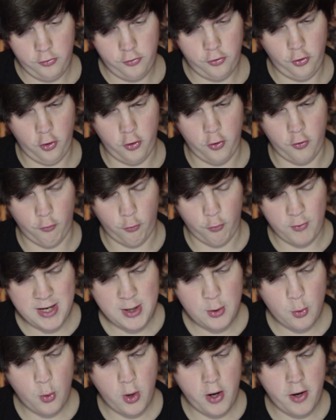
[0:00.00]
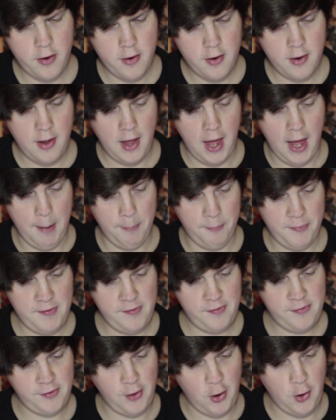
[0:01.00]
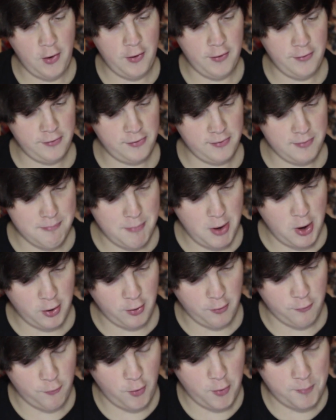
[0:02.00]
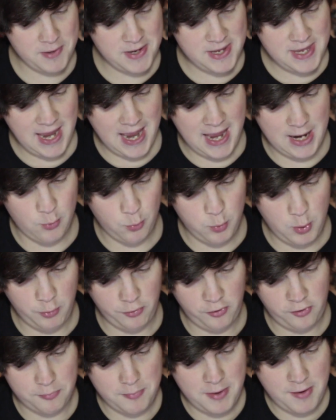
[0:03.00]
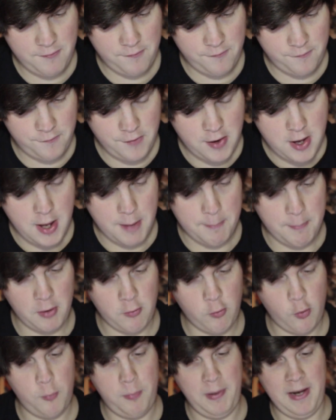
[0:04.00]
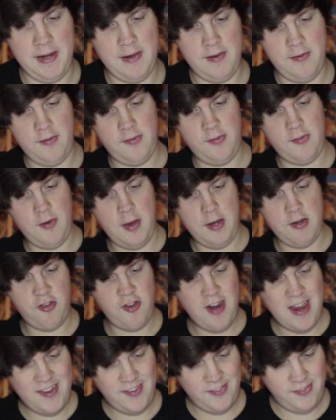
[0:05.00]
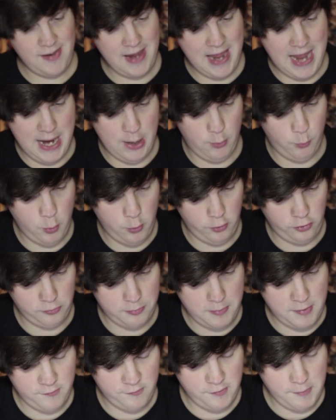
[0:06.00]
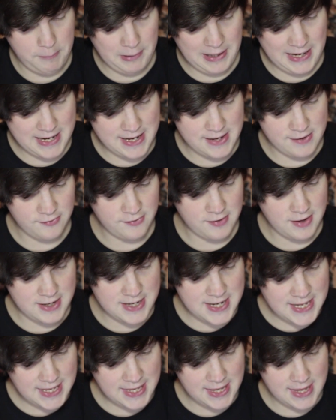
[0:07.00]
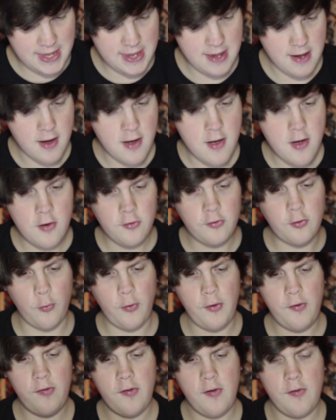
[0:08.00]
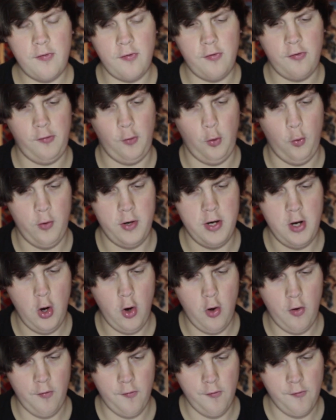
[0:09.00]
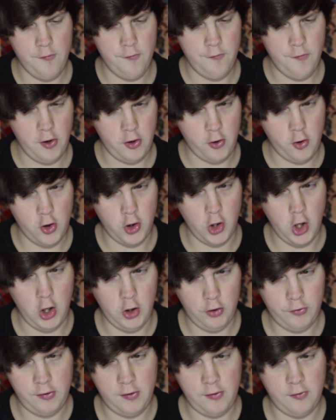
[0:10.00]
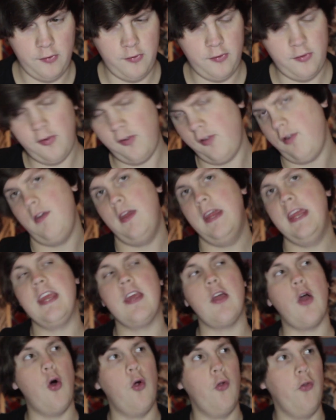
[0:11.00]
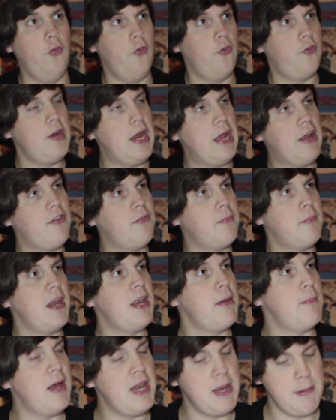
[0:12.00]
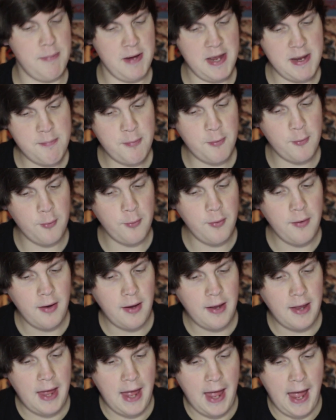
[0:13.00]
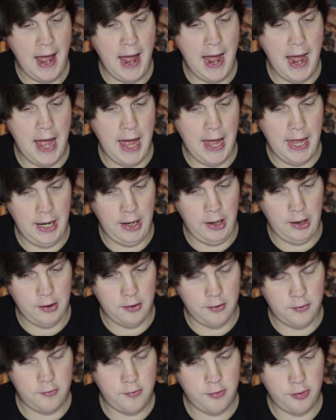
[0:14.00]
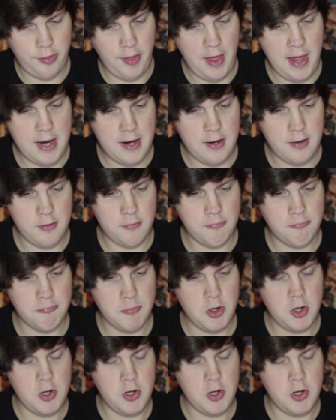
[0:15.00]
John Requa. This stars Margot Robbie and Will Smith. Margot Robbie plays Jess and Will Smith plays Nicky. So this is the story of a con artist. He cons, yes, many people. And then